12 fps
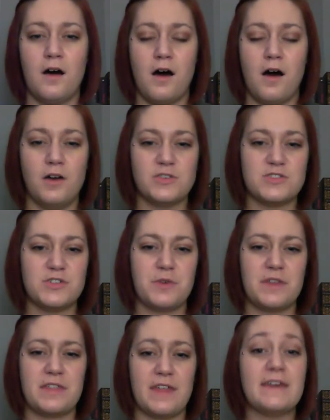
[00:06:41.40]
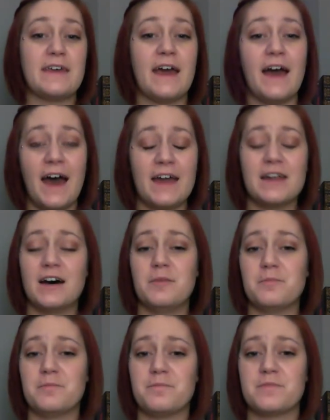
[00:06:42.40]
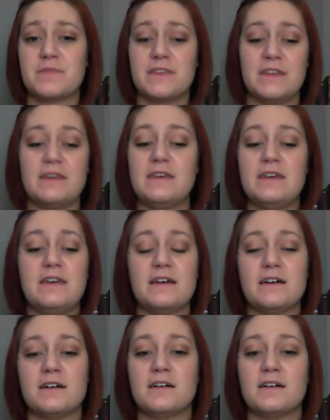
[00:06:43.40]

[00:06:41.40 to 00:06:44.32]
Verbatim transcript: Also with like Adam, he